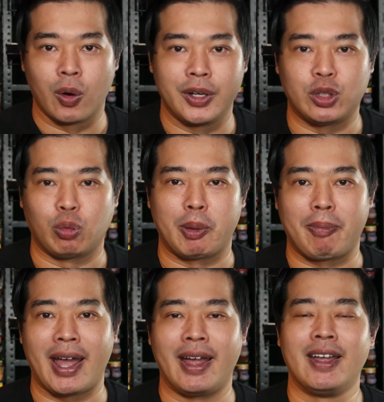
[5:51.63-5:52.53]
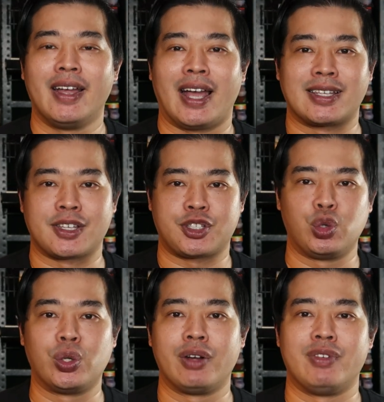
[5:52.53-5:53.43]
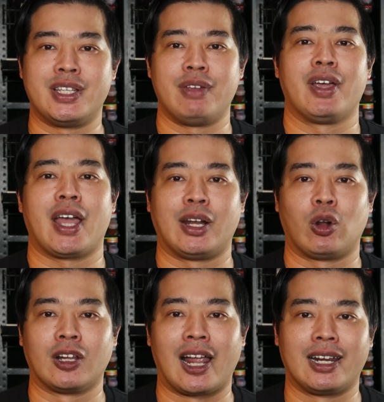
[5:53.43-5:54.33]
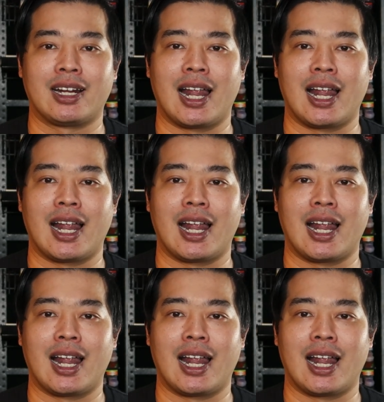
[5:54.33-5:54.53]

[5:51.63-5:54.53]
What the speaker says: will need to prepare as a student receiving an online